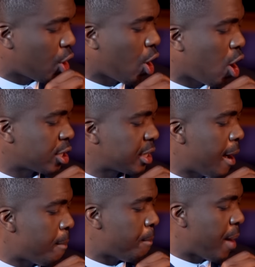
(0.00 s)

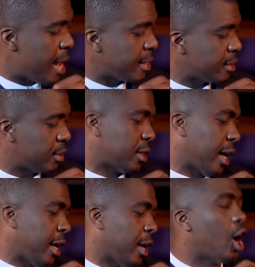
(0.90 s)
quarter past
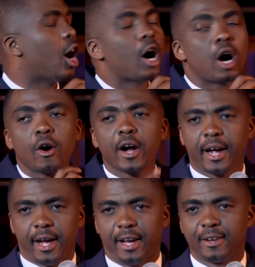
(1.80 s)
three.
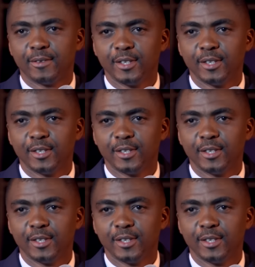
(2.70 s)
Okay.